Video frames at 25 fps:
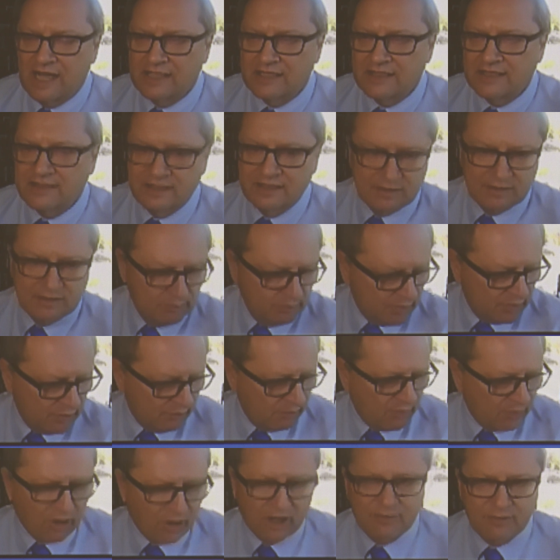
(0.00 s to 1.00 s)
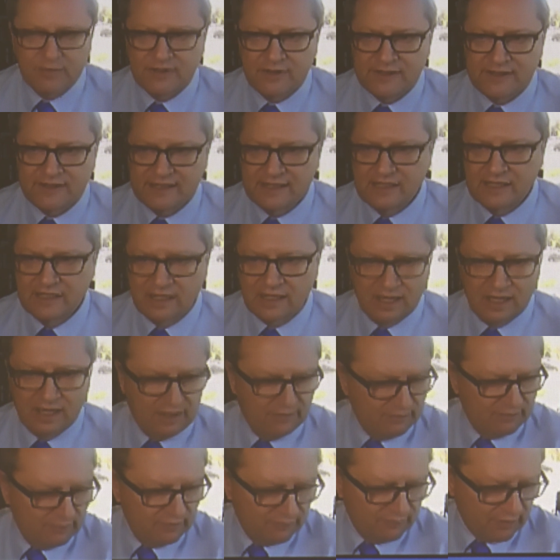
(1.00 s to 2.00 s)
constant bombardment
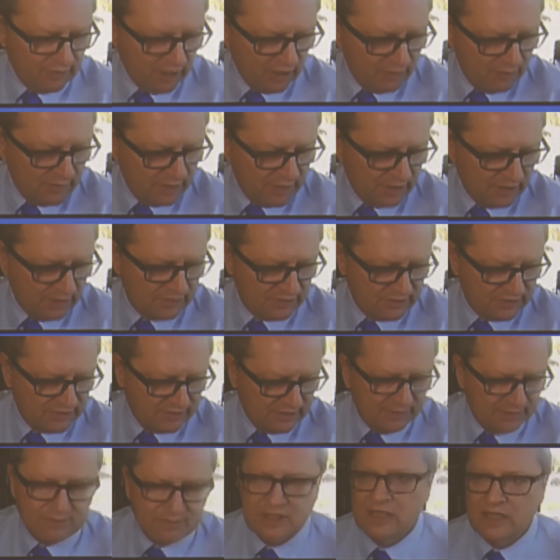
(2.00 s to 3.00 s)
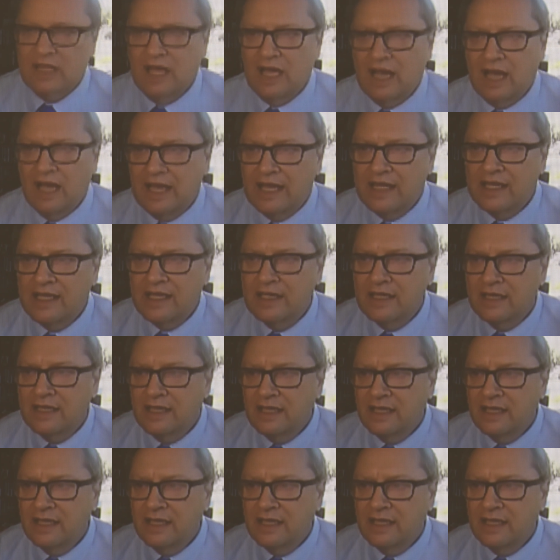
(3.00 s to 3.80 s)
of environmental stimuli.